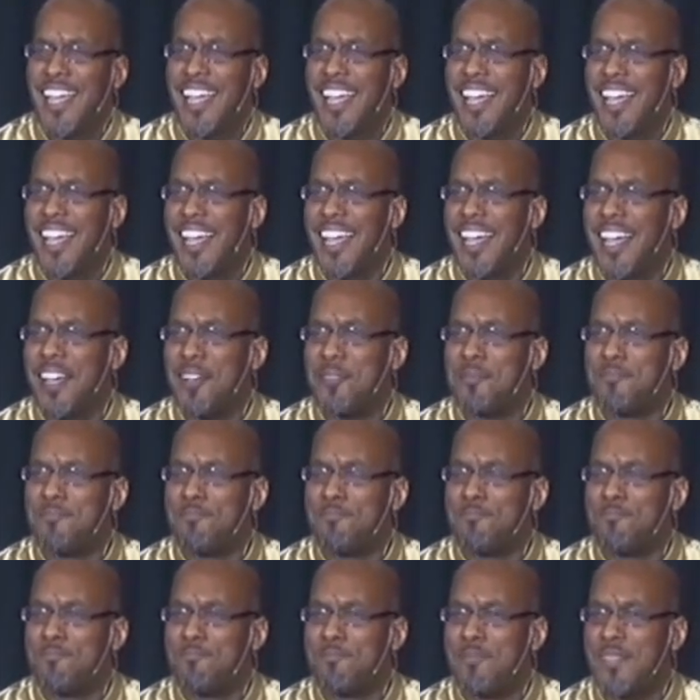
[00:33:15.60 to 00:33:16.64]
Um,
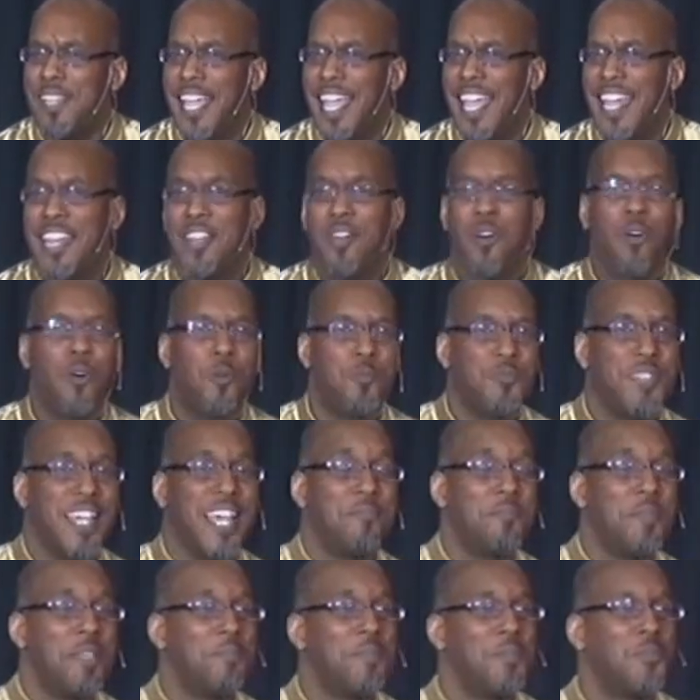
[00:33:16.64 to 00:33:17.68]
and hope
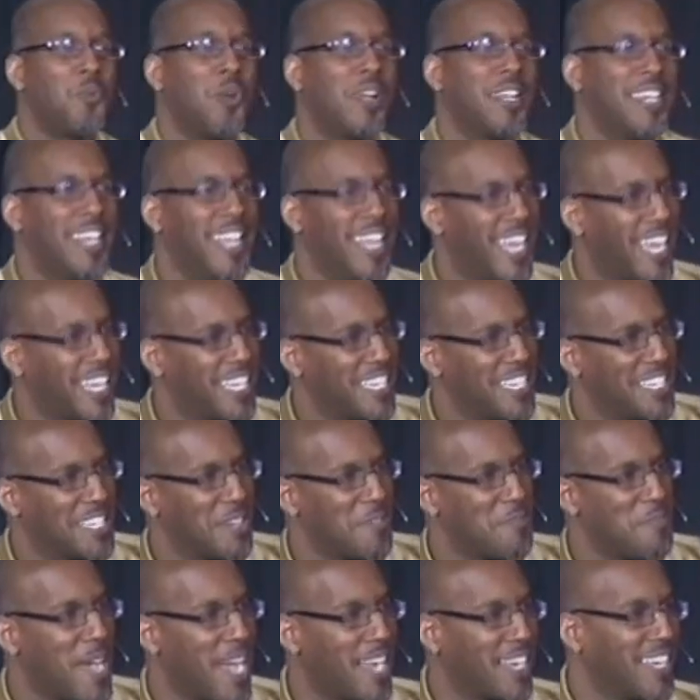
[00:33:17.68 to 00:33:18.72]
that maybe one day I can
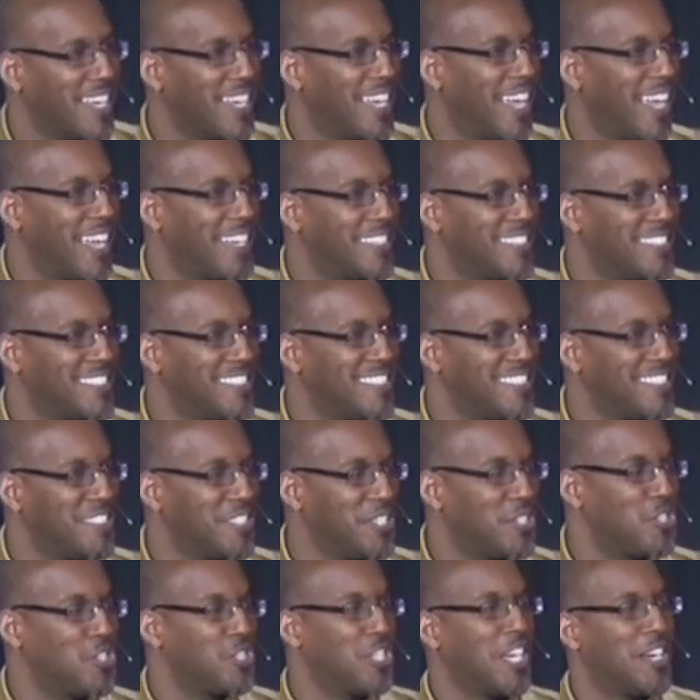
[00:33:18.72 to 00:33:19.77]
come back again
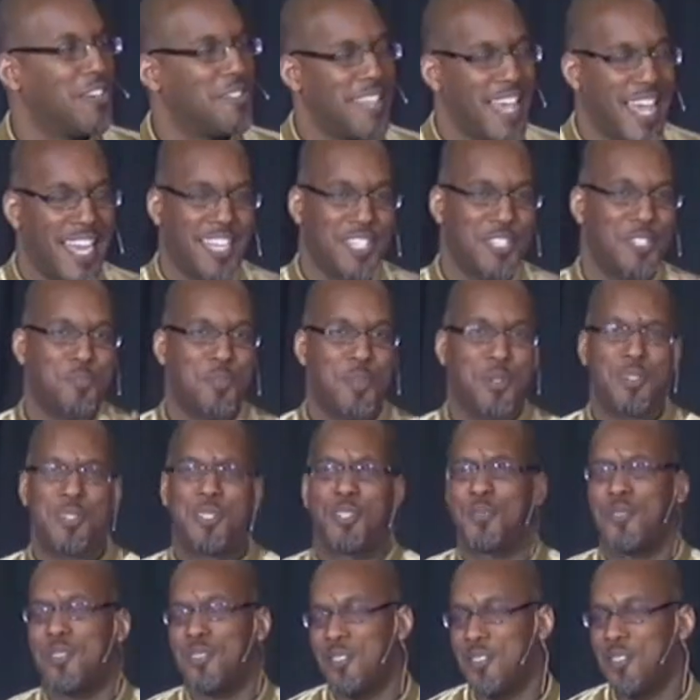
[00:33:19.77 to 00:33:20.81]
to share that
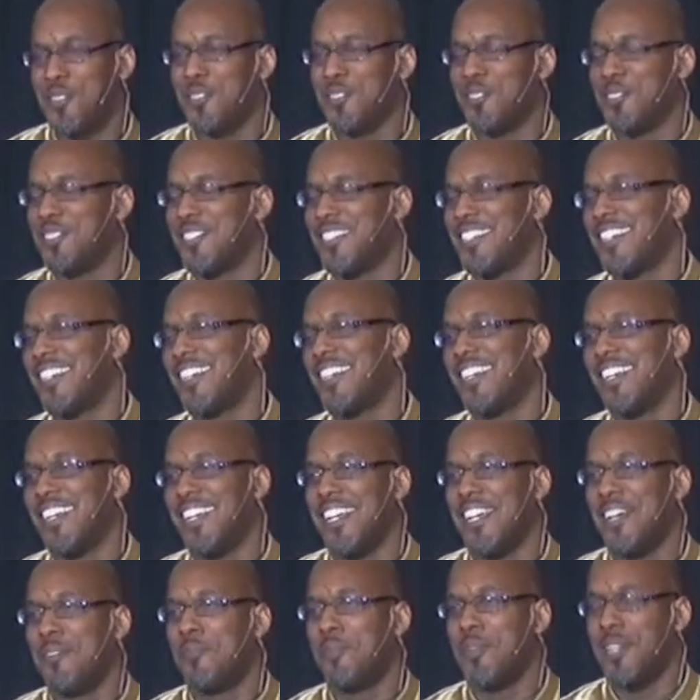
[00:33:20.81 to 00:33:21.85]
experience with you.
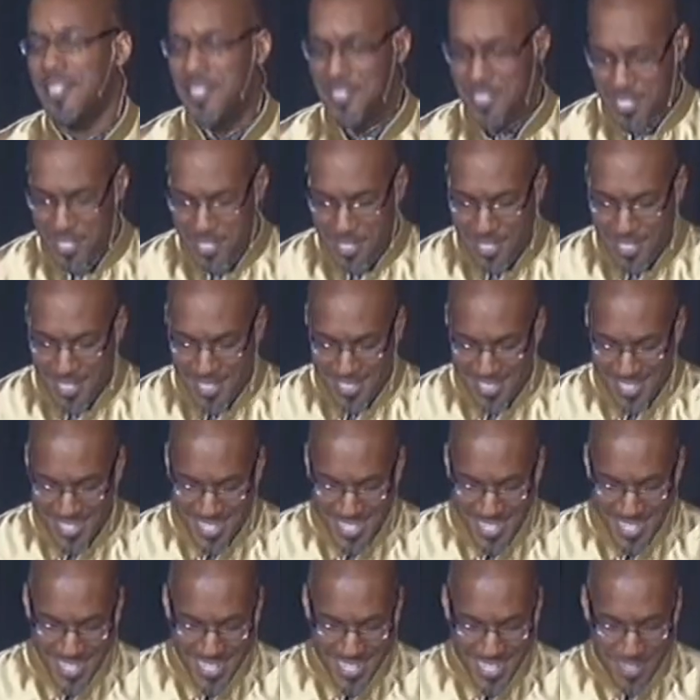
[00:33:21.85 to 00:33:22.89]
But until
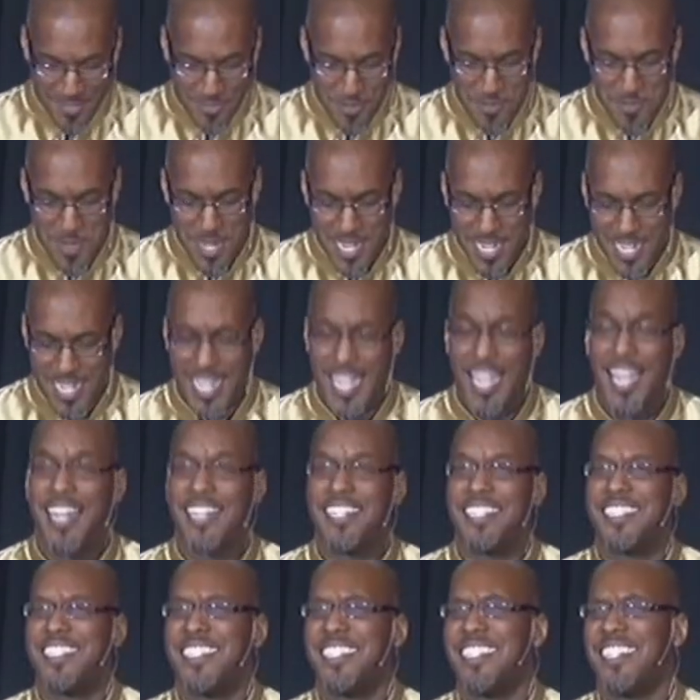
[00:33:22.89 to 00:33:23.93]
we meet again,
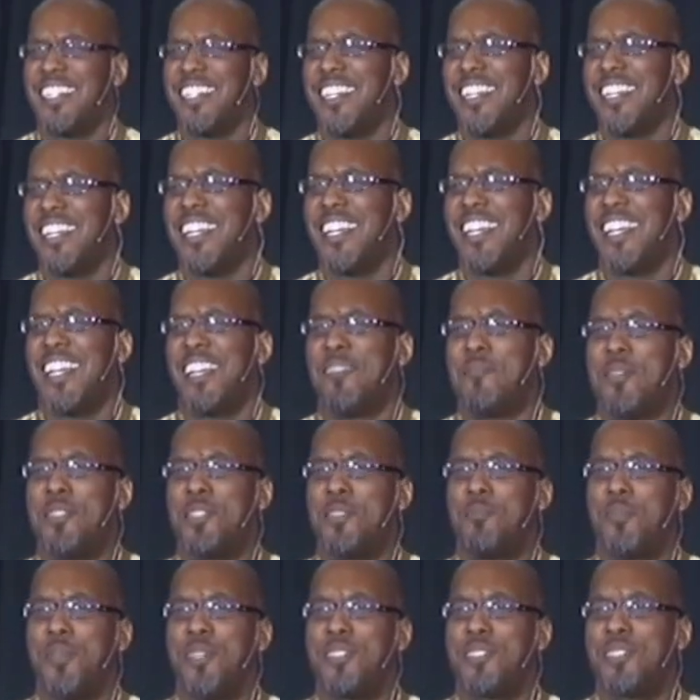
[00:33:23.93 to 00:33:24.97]
may
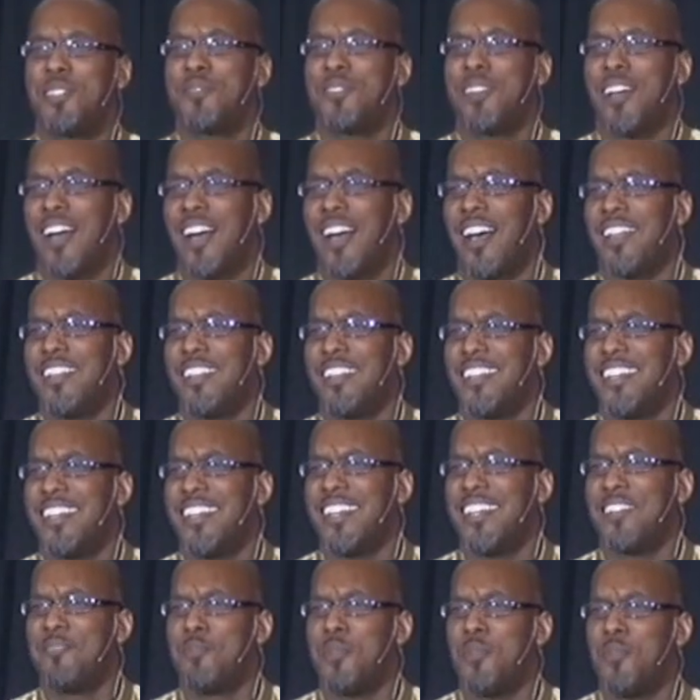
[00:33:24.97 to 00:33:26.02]
the peace of God
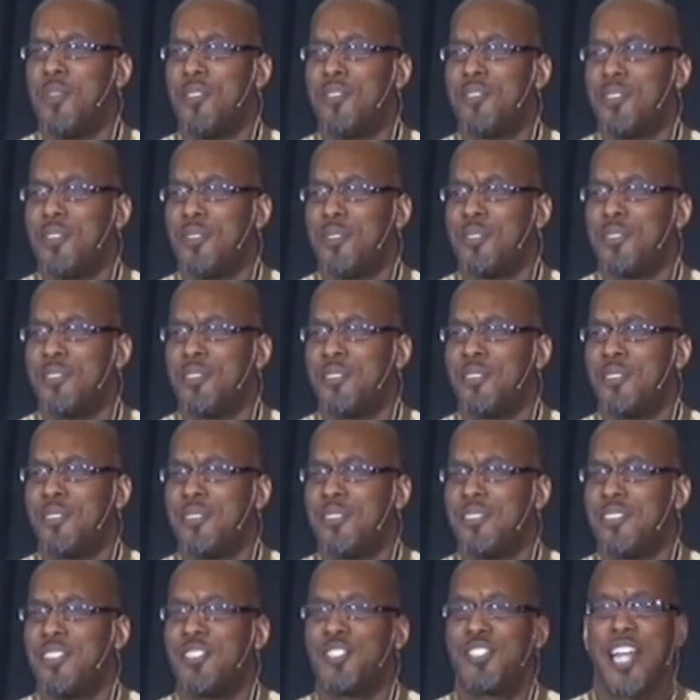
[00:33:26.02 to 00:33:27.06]
be with
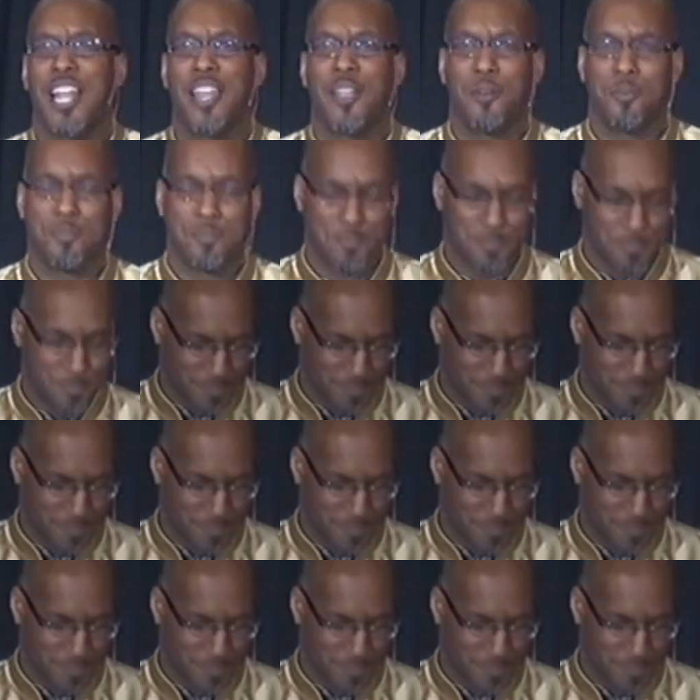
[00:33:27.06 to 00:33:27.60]
you. Shalom.